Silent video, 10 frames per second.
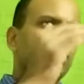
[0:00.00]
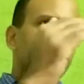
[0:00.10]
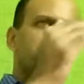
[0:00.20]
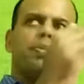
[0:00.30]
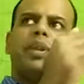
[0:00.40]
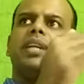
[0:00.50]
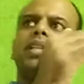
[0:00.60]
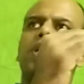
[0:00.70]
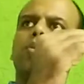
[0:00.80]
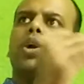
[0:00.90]
to explain
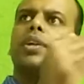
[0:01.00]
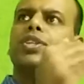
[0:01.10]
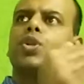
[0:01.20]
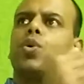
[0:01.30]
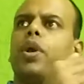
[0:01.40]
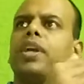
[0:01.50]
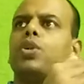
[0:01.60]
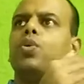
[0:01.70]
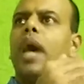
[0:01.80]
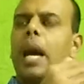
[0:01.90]
that what is going
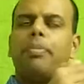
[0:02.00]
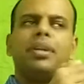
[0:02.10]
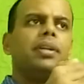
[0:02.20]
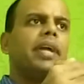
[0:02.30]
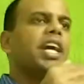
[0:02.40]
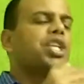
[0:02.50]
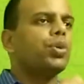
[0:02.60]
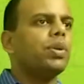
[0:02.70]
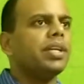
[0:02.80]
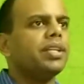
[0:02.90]
to happen
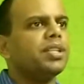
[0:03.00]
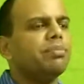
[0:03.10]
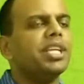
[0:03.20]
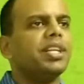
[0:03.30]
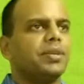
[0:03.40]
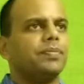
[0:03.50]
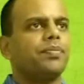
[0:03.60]
actually in the meeting.